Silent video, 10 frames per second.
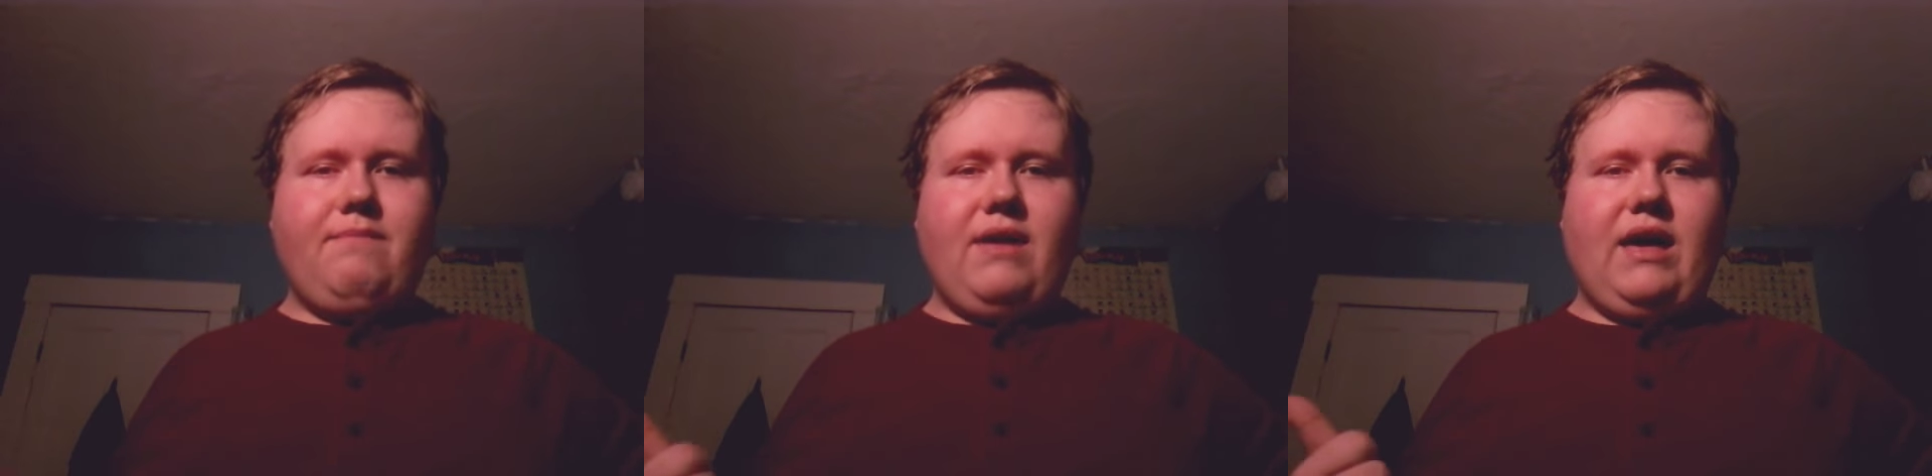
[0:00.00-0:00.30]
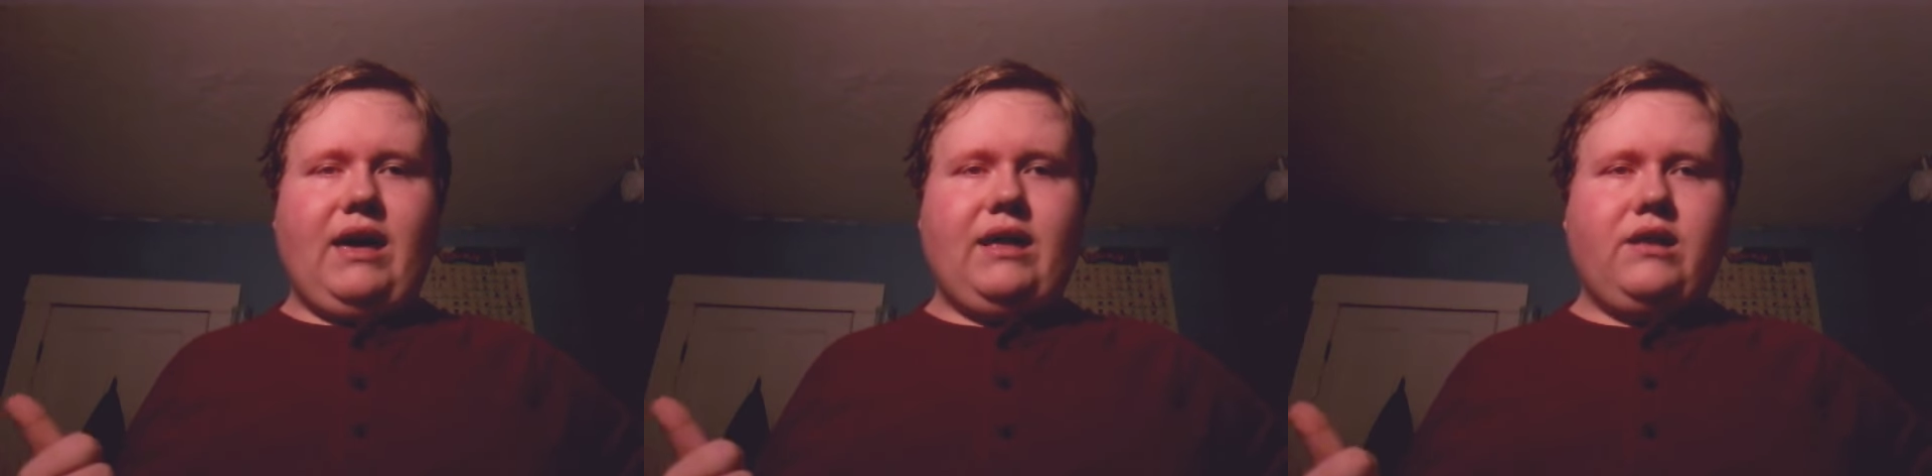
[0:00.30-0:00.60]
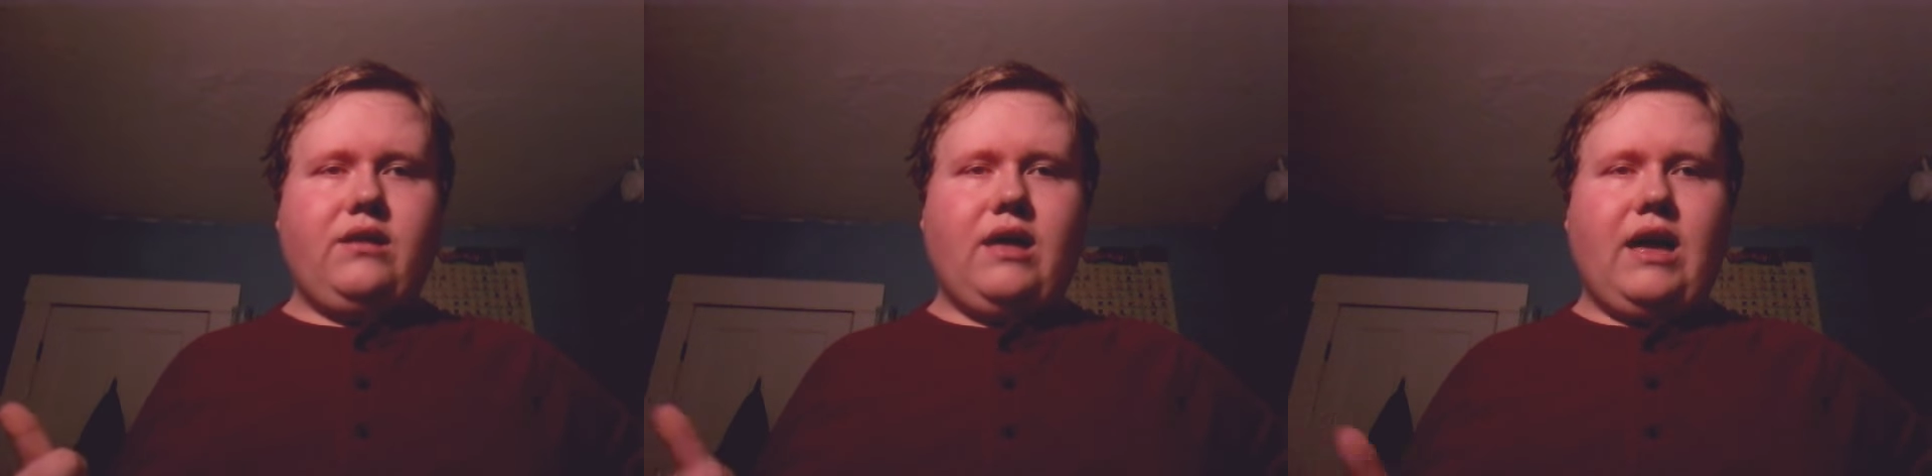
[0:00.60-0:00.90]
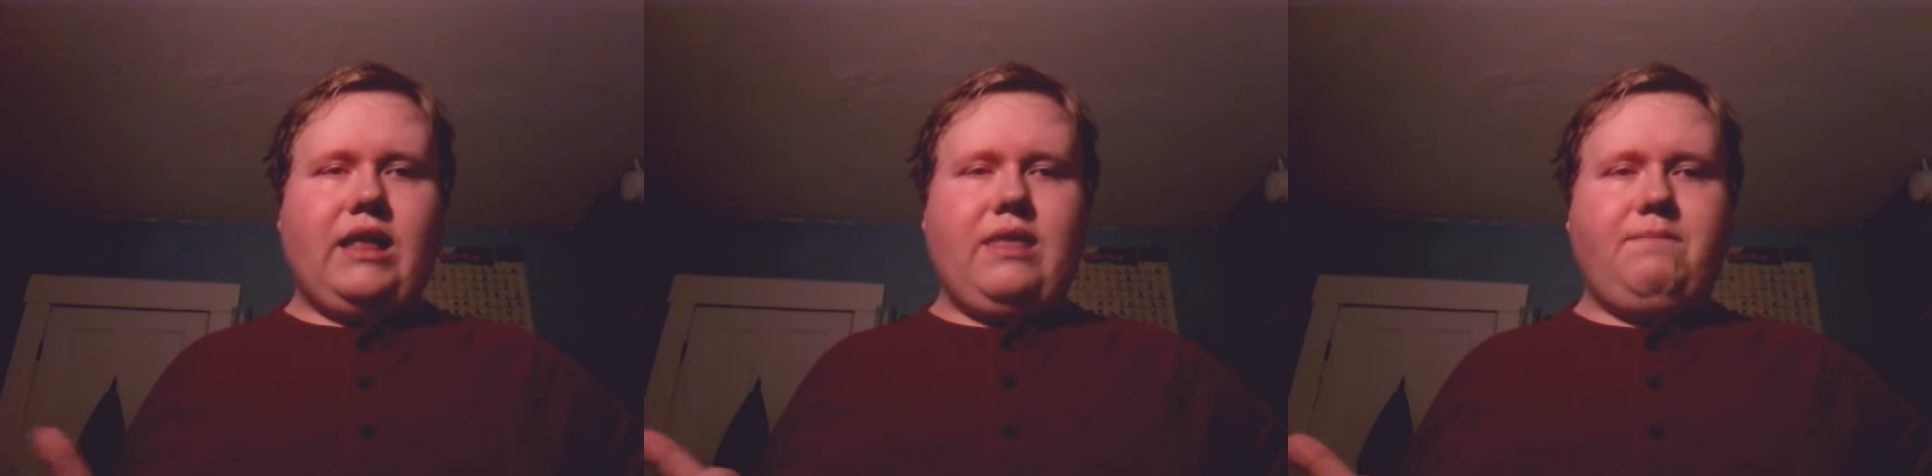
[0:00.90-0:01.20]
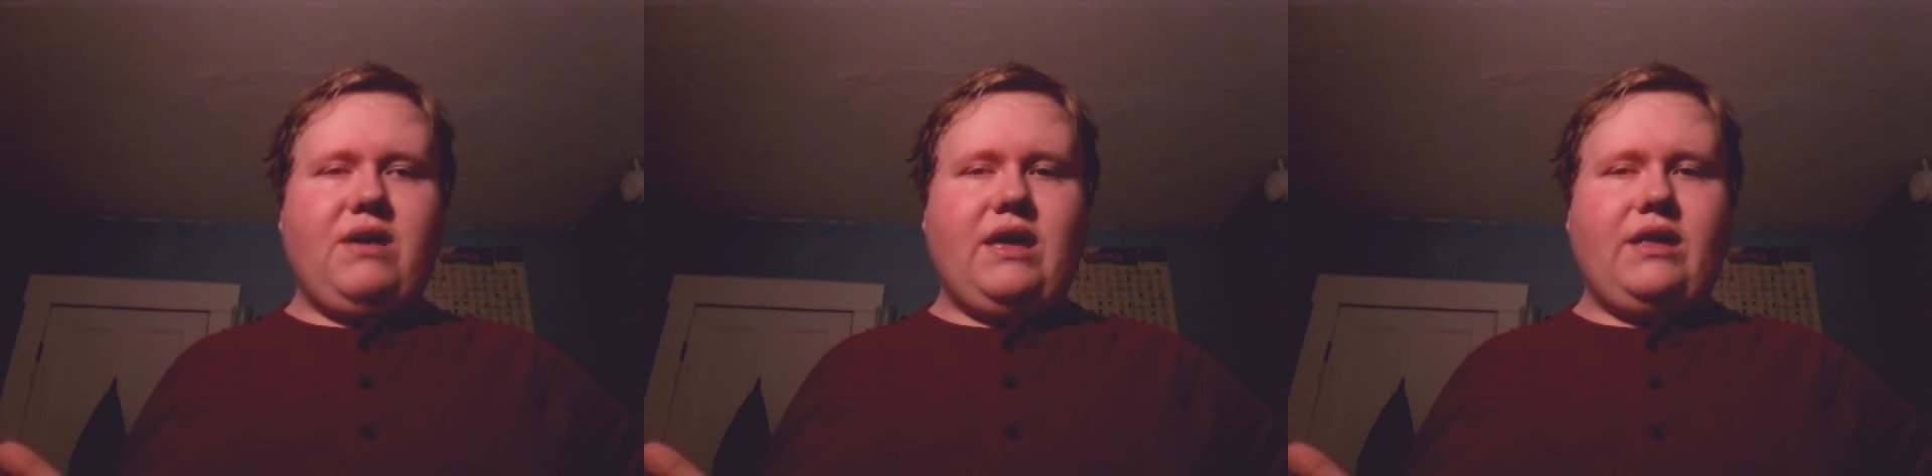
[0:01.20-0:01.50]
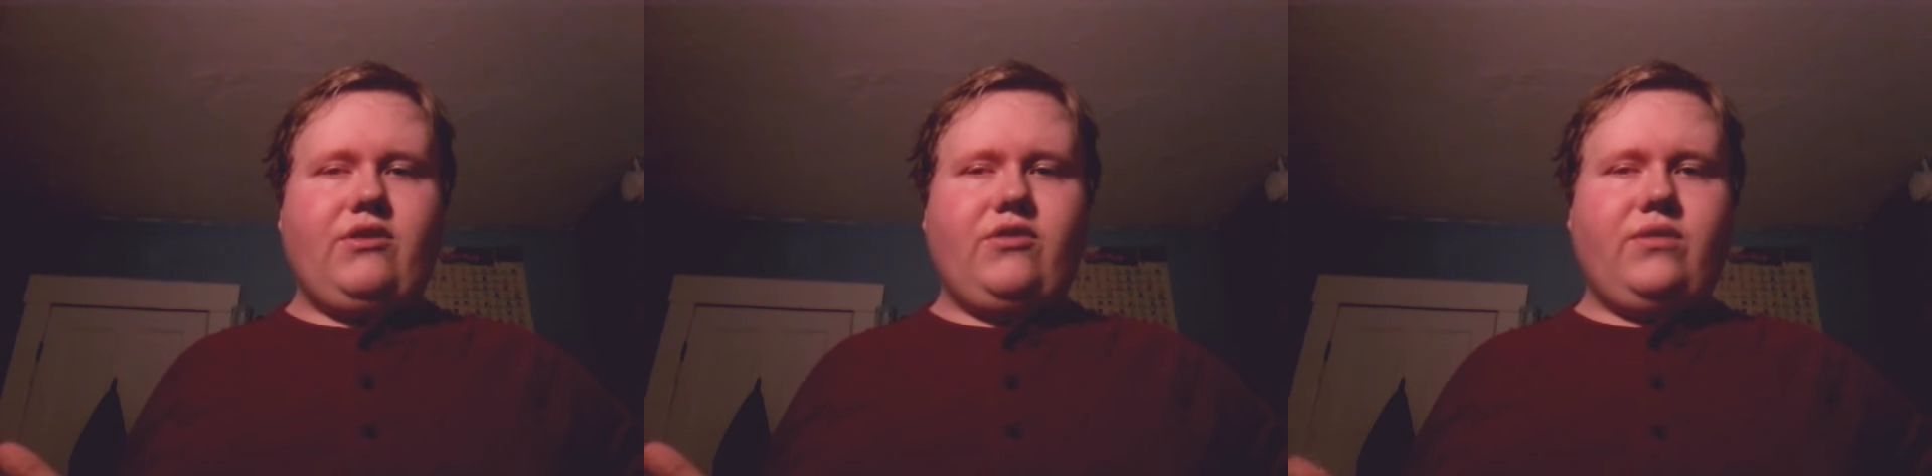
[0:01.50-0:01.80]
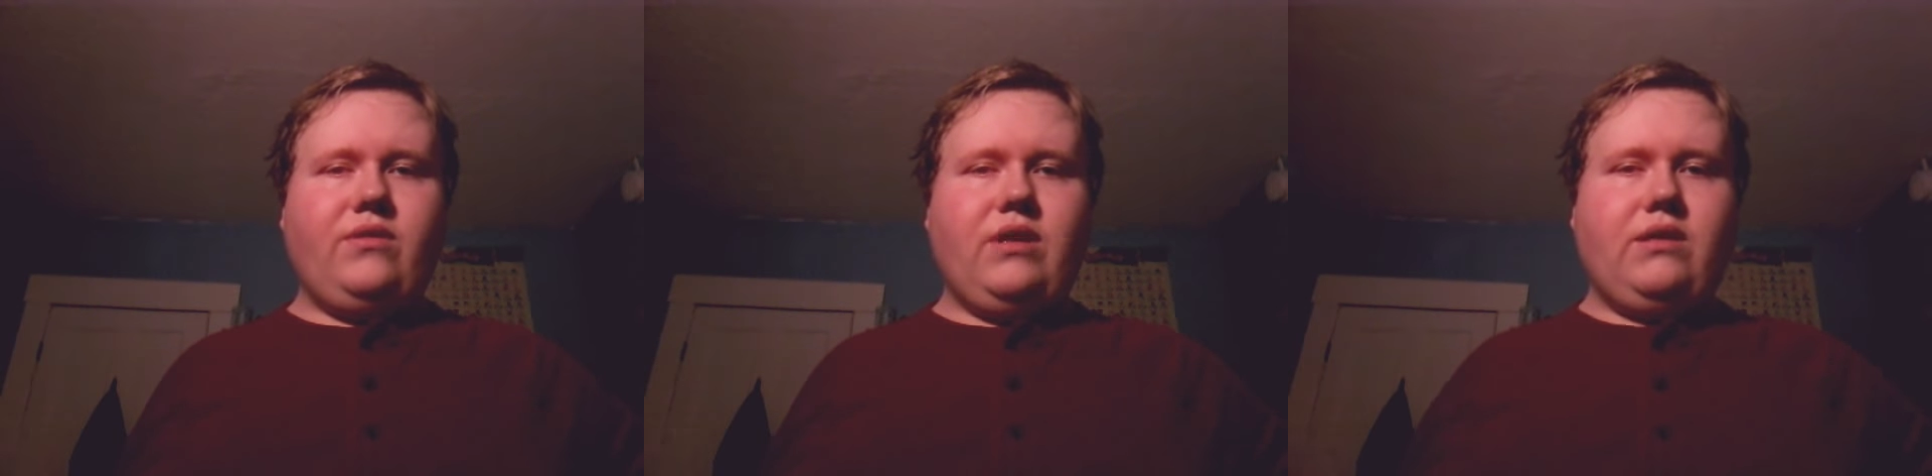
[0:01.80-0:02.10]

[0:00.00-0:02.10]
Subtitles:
Maine at the beach.